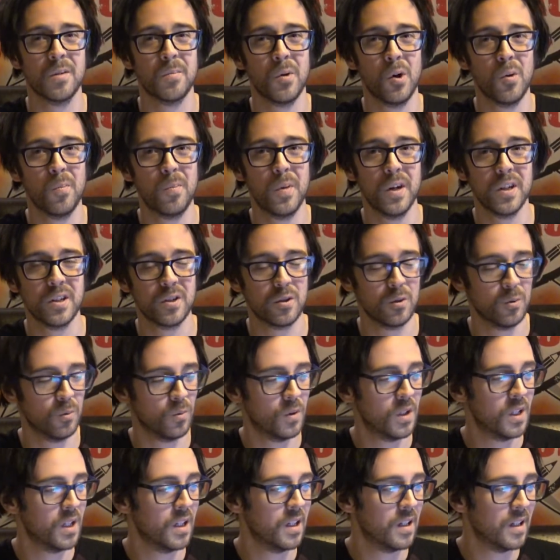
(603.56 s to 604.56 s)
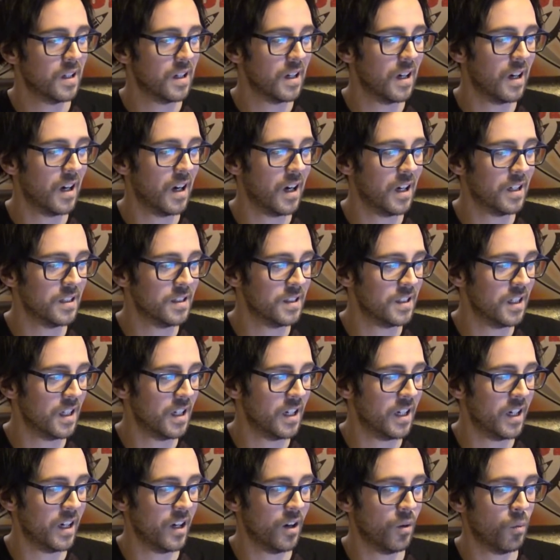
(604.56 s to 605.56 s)
a bolt pistol and
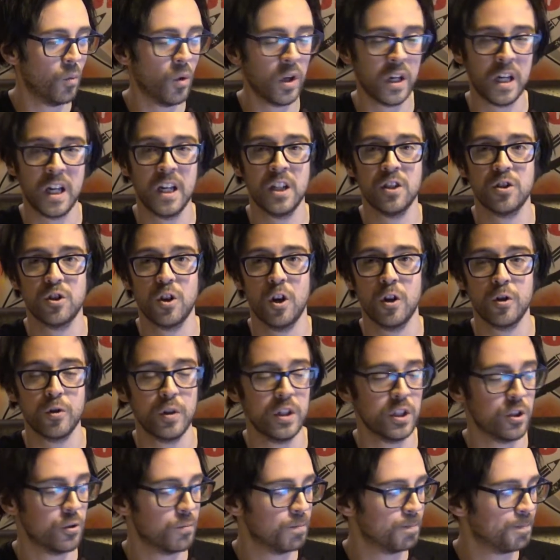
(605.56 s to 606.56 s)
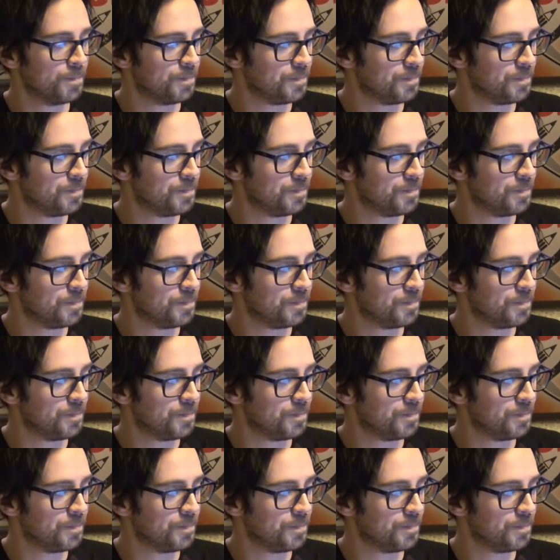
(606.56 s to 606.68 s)
uh, one again charge range.